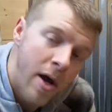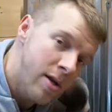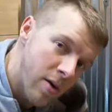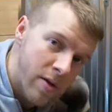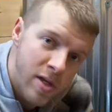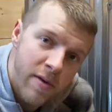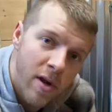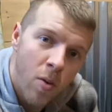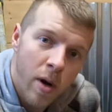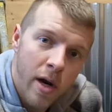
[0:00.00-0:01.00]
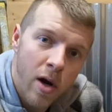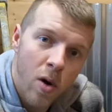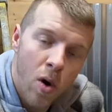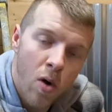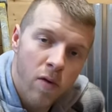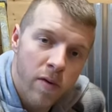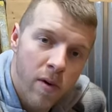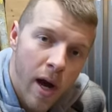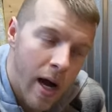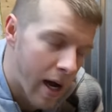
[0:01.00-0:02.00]
So in this video, we're gonna go
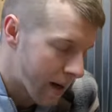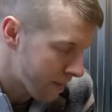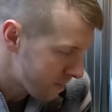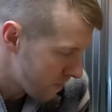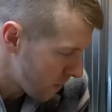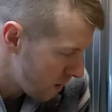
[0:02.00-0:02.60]
over um,